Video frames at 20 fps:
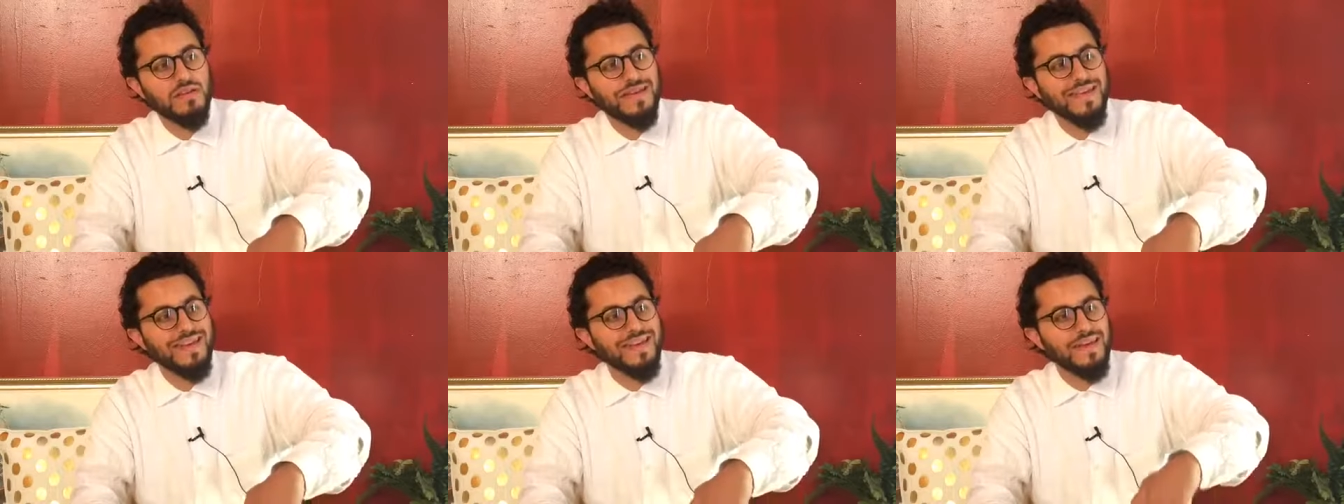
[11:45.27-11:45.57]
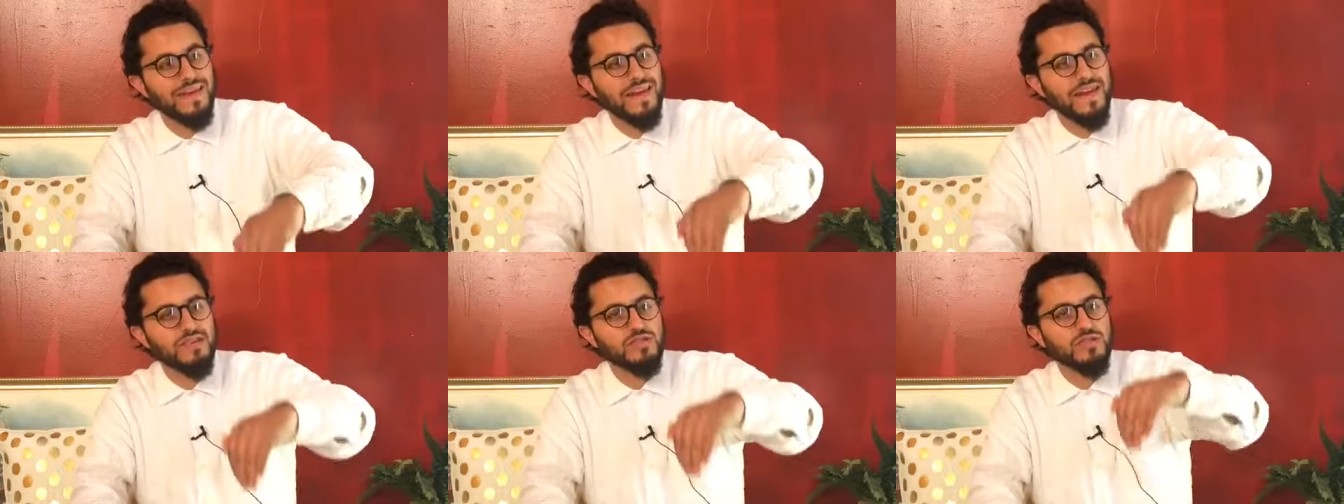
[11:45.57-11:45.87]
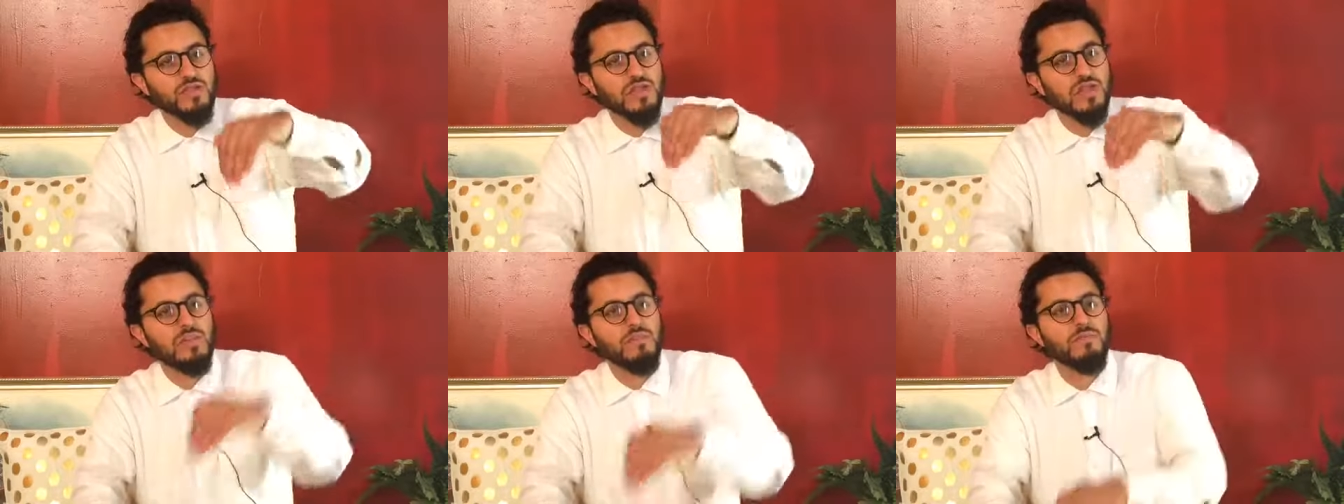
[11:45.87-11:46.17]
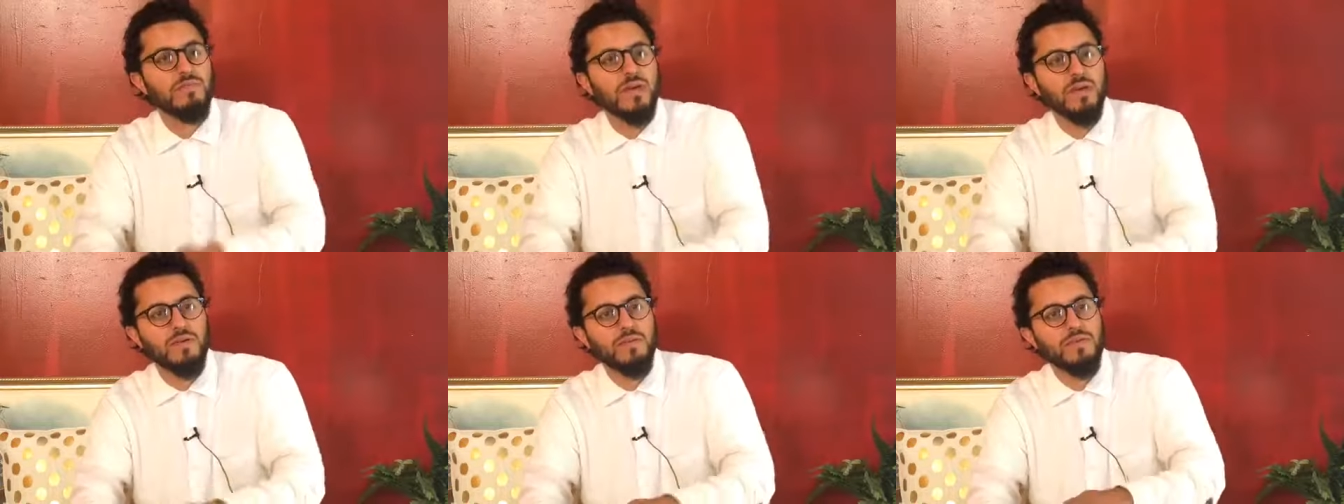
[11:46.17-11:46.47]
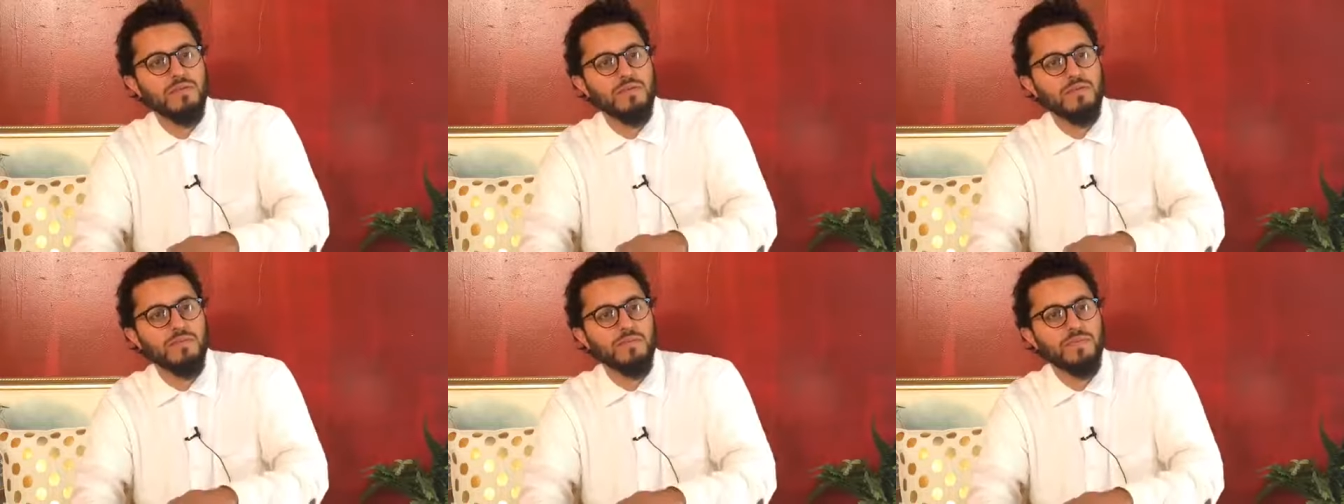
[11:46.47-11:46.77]
and it actually hit
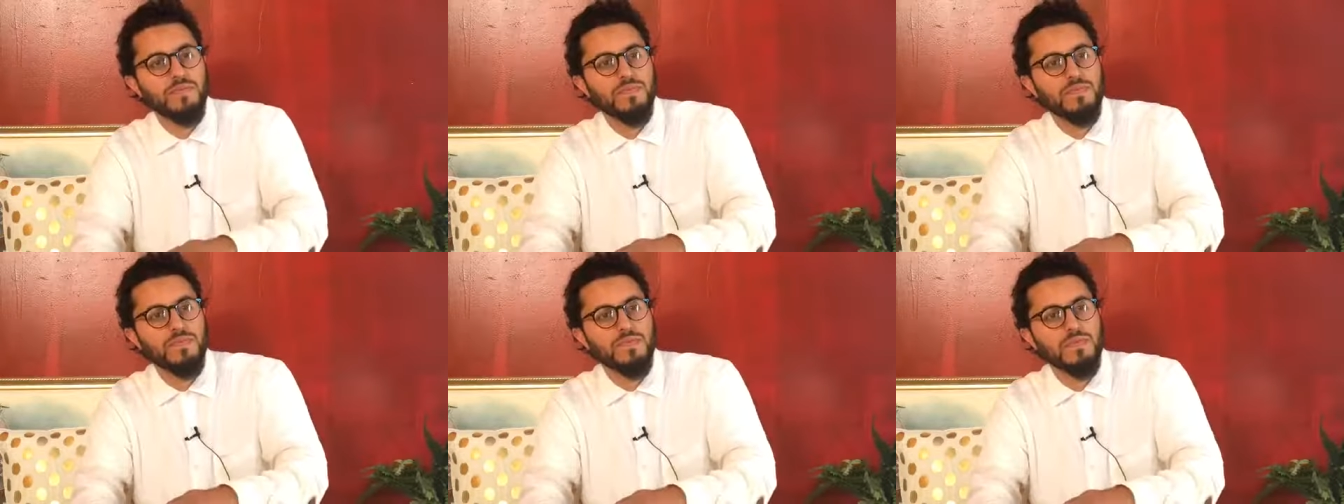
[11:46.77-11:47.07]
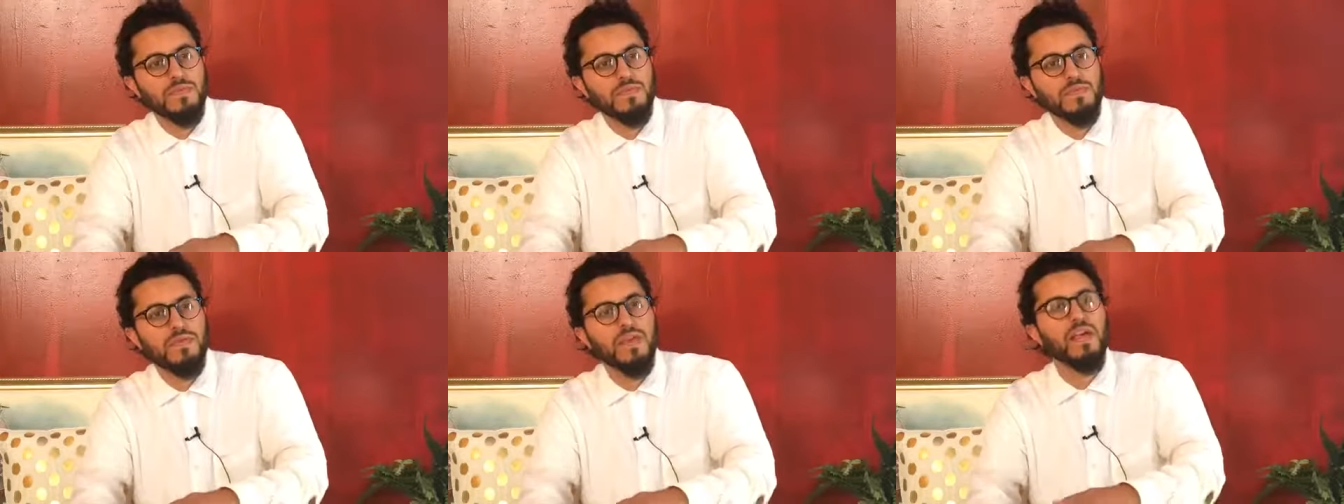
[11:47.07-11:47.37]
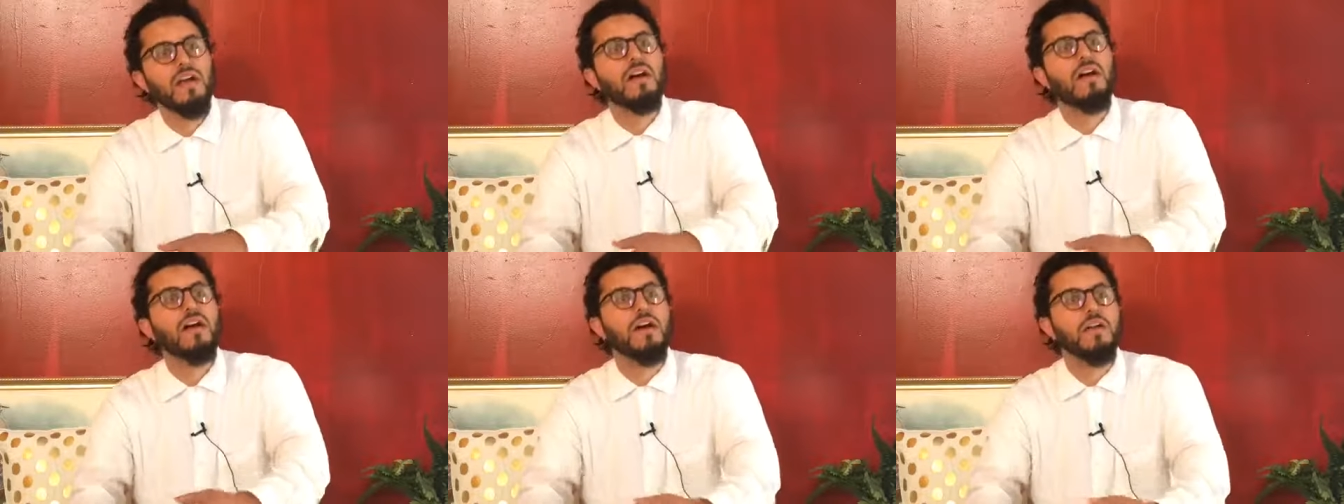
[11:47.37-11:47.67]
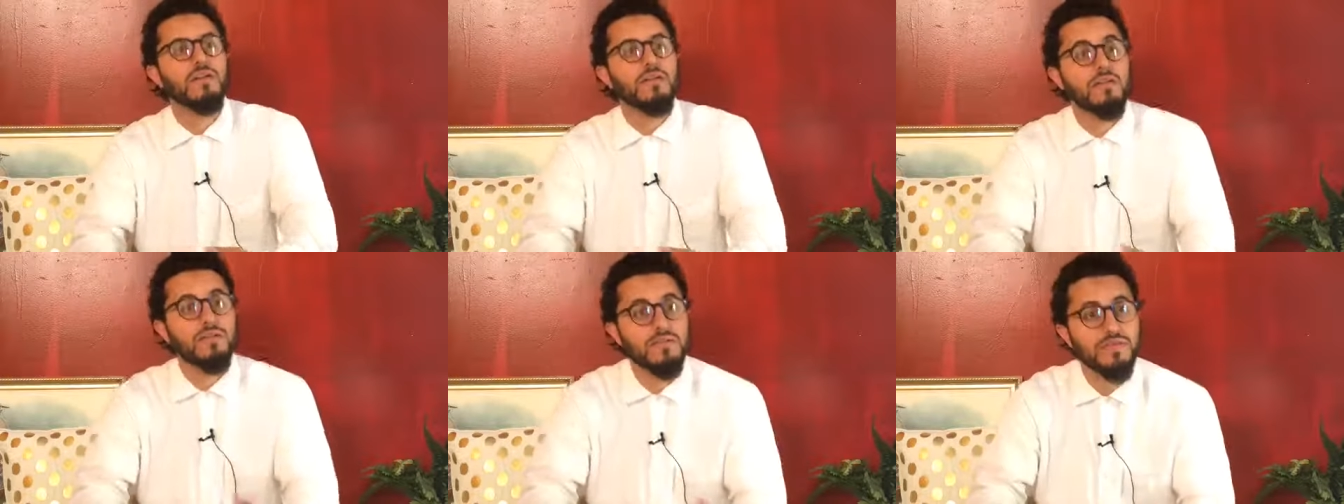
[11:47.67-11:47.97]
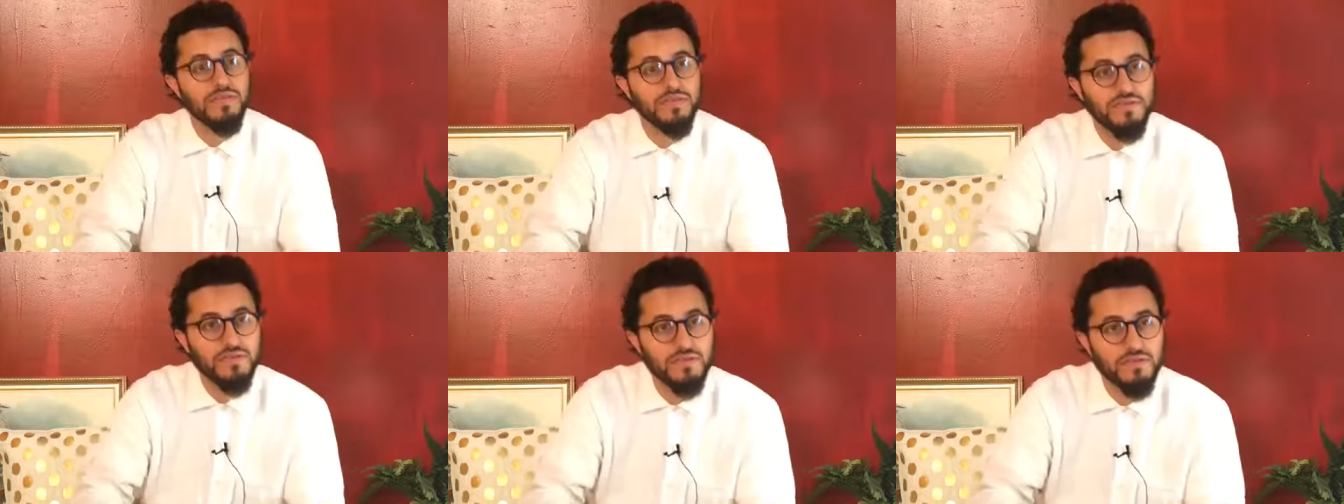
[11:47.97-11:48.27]
metal. They
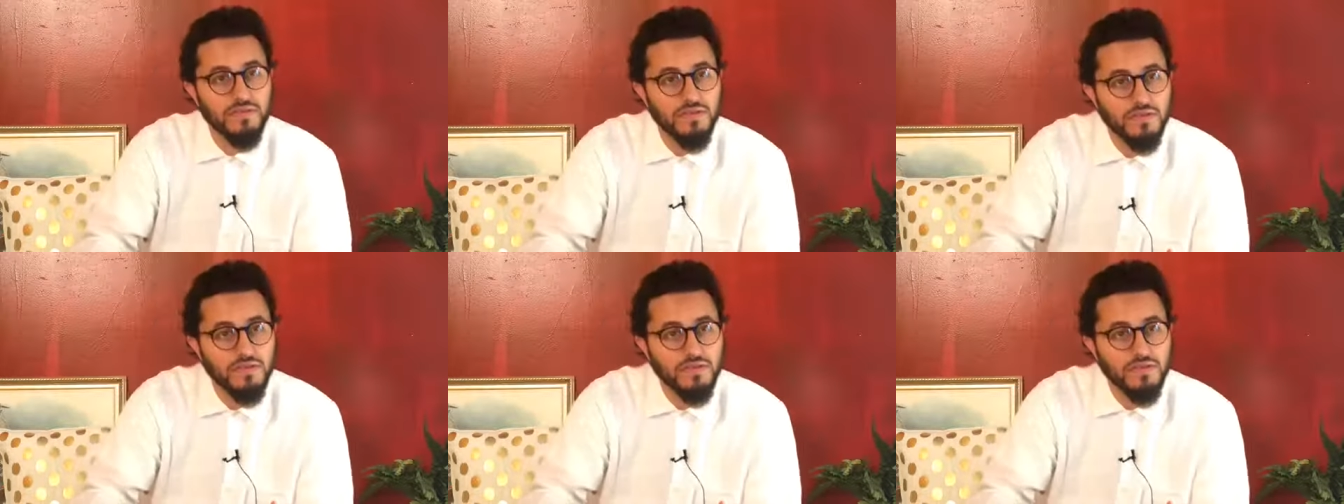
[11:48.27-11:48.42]
unearthed